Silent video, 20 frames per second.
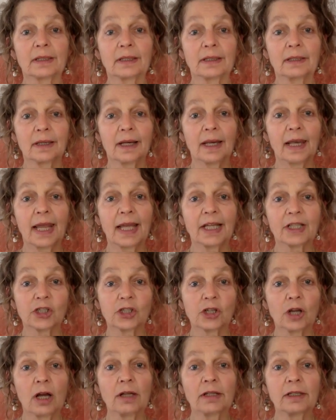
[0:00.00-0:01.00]
and
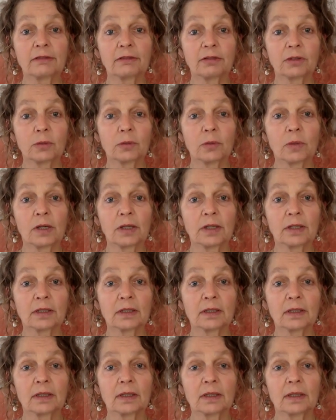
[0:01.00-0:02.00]
latch on if you want.